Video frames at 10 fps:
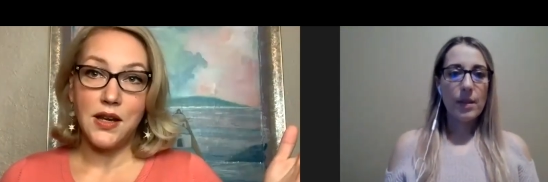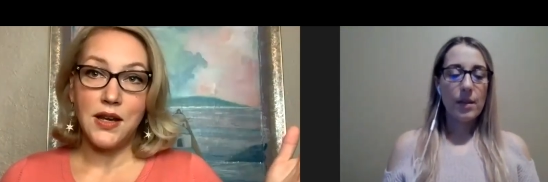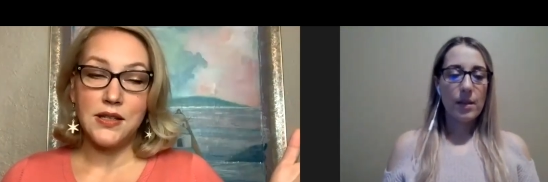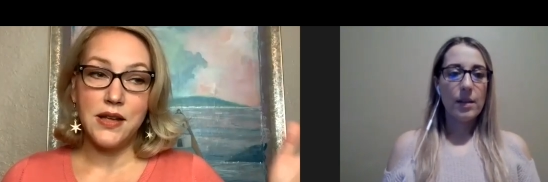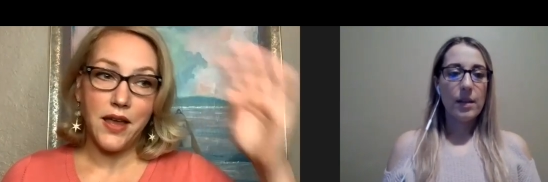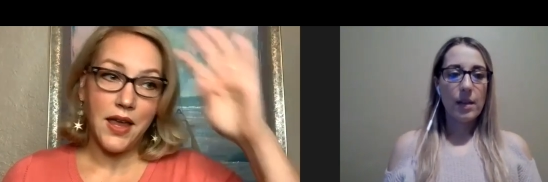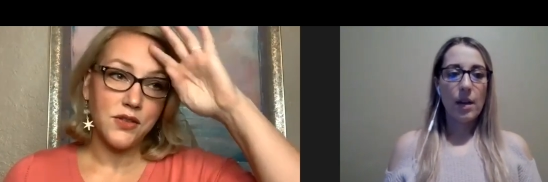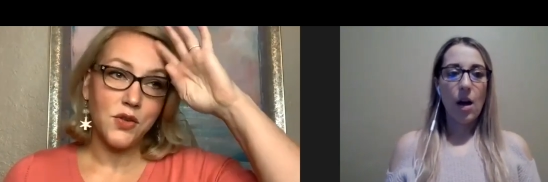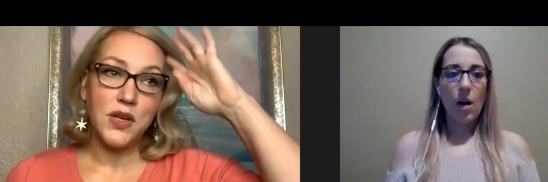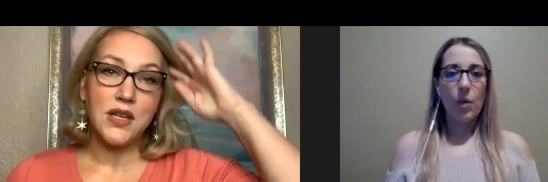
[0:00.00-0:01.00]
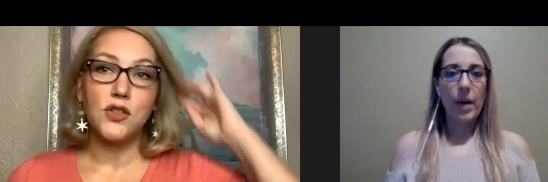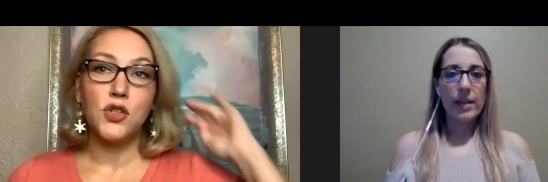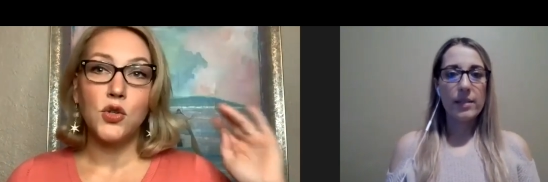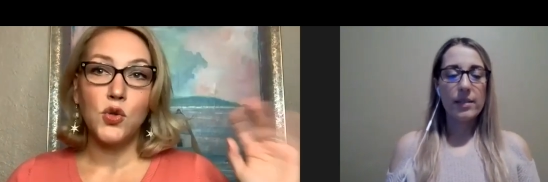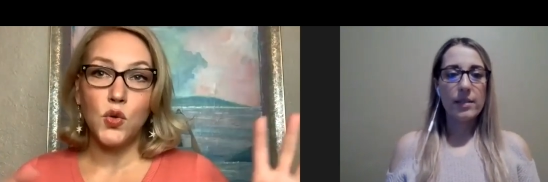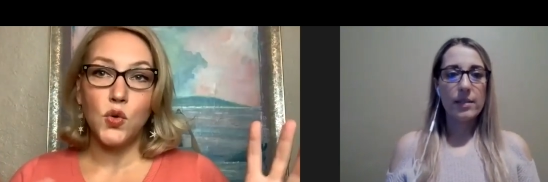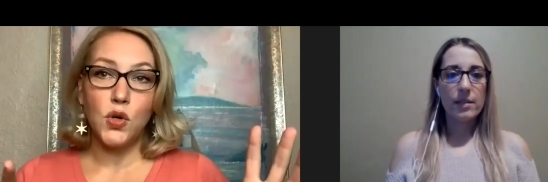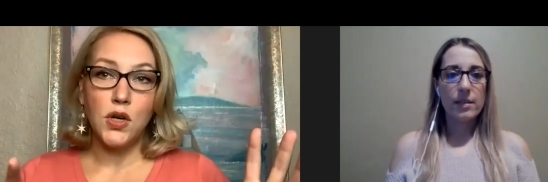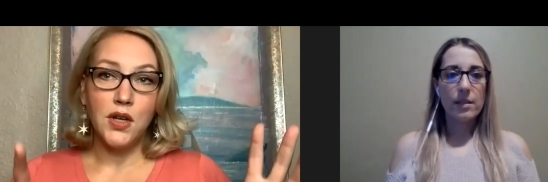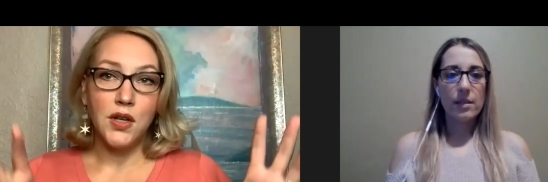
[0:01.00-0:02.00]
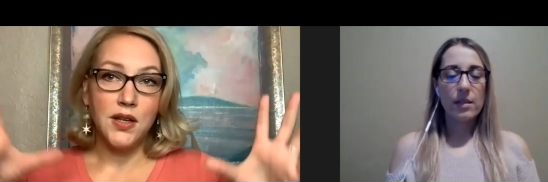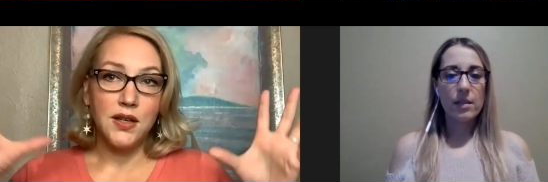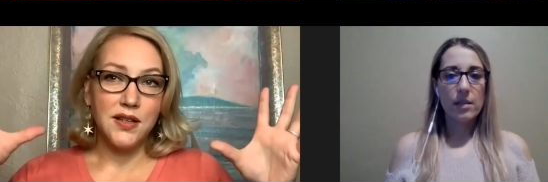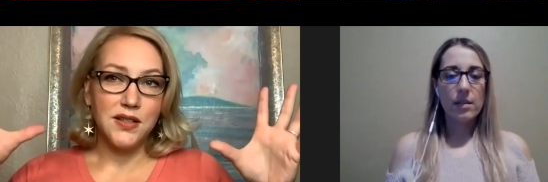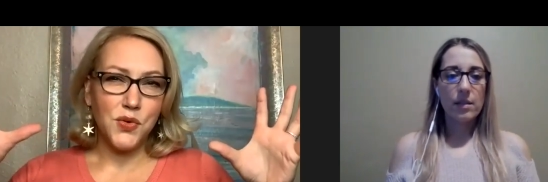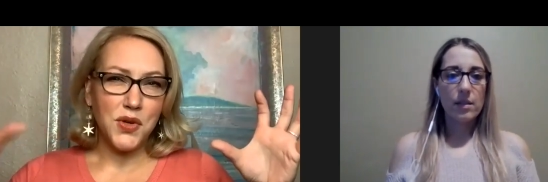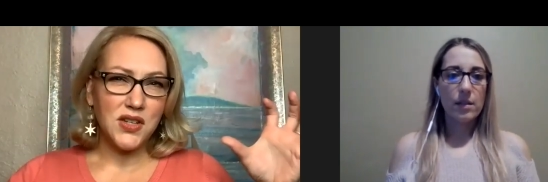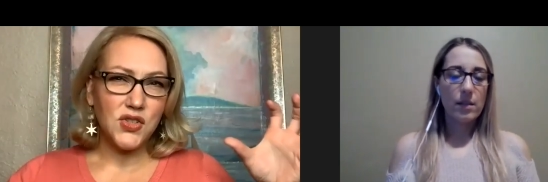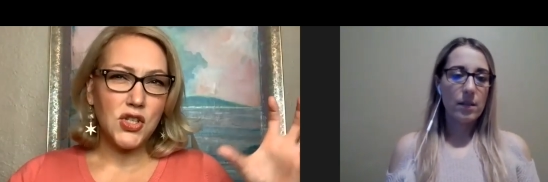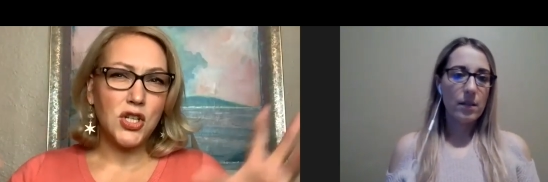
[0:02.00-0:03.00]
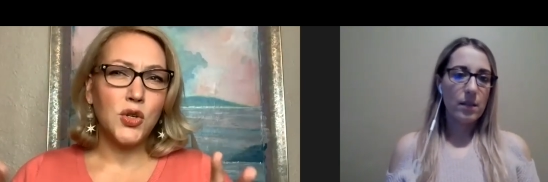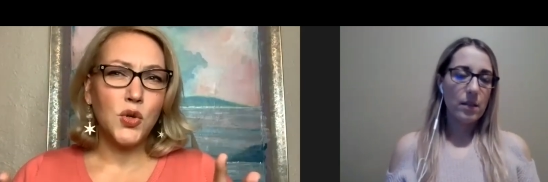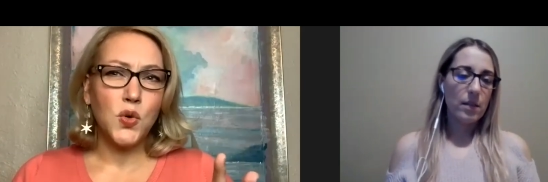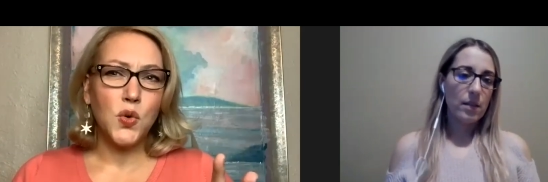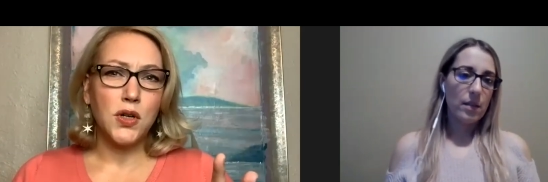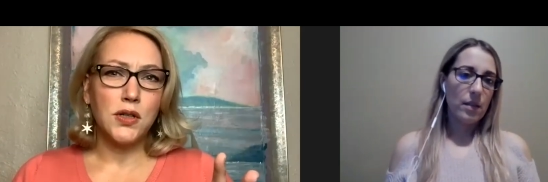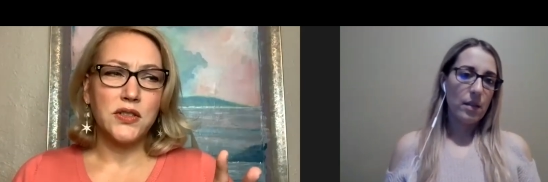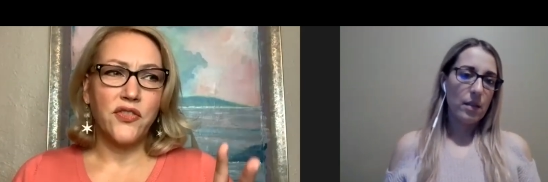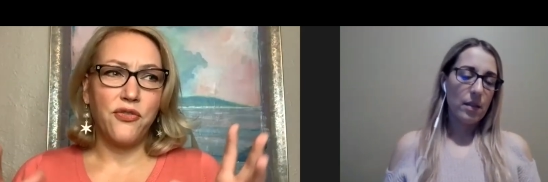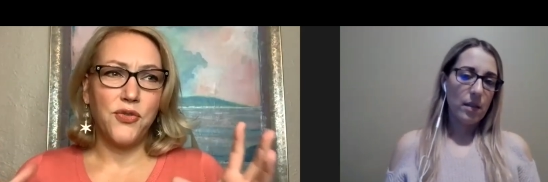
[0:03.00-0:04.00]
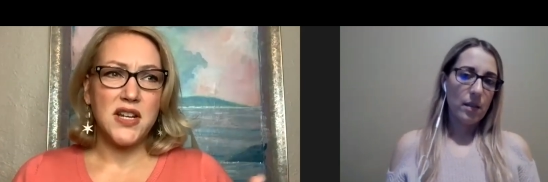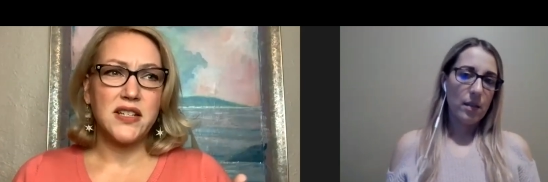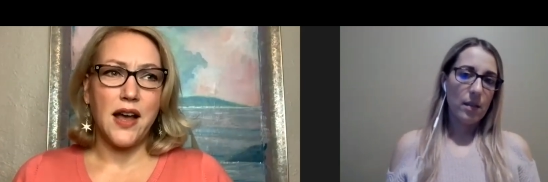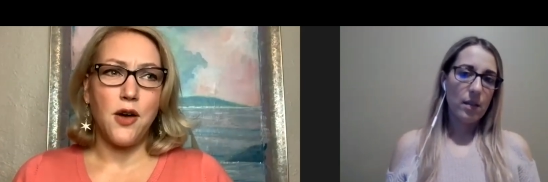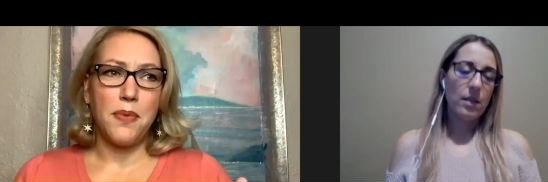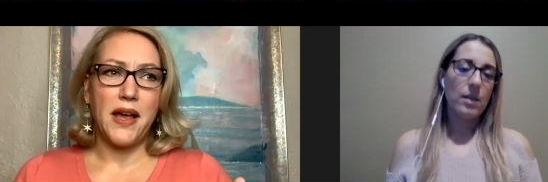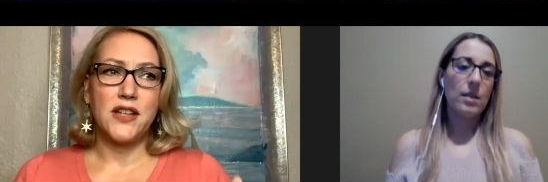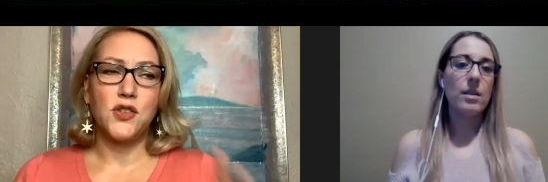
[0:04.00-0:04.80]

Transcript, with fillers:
Speaker 1: And it's, again, don't Always. get too, don't get too freaked out by it.